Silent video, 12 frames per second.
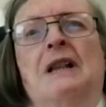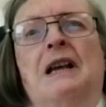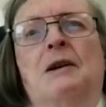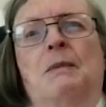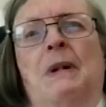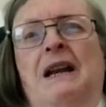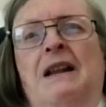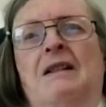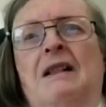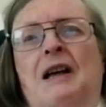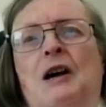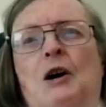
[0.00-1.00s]
and
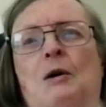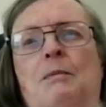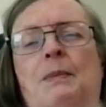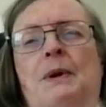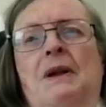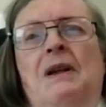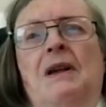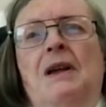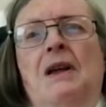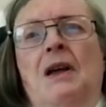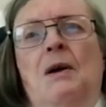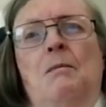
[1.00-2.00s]
medical help,
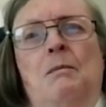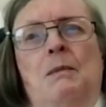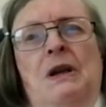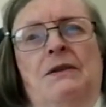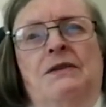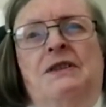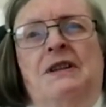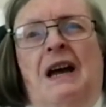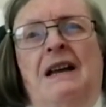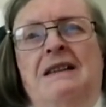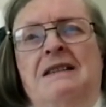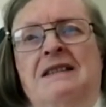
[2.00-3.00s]
meal
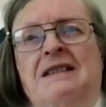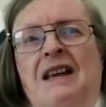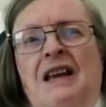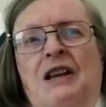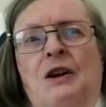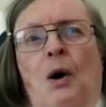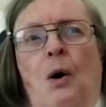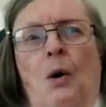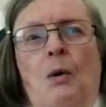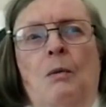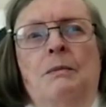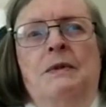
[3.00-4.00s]
sites and
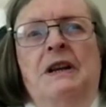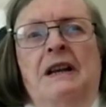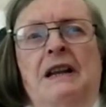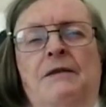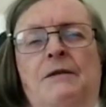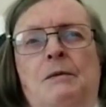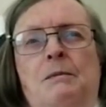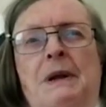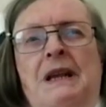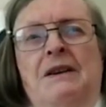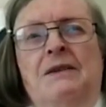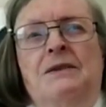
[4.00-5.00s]
home delivered
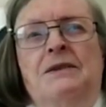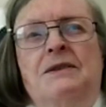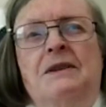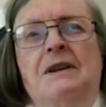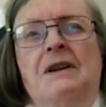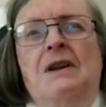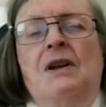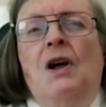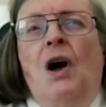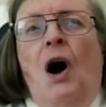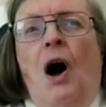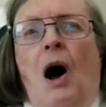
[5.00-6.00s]
meals,
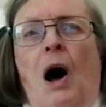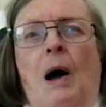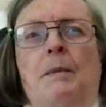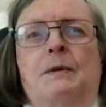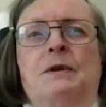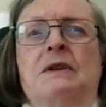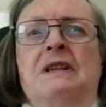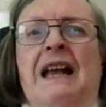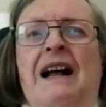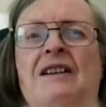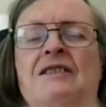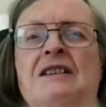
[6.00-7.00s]
option
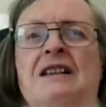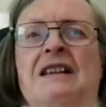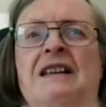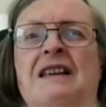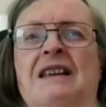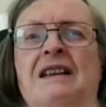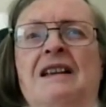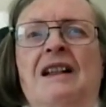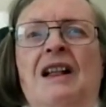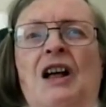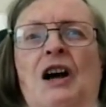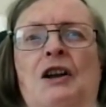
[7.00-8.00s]
counseling,
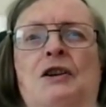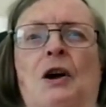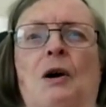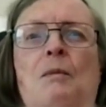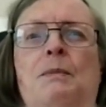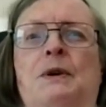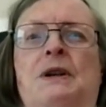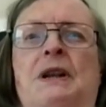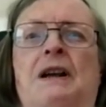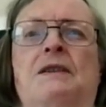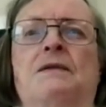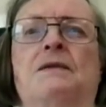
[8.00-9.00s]
adult
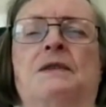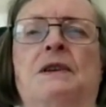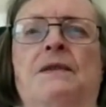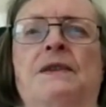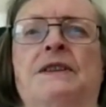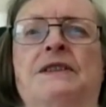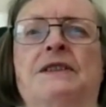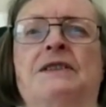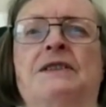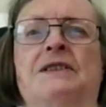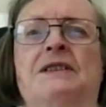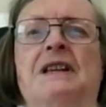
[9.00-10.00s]
protective
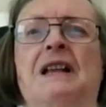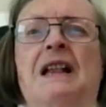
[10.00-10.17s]
services,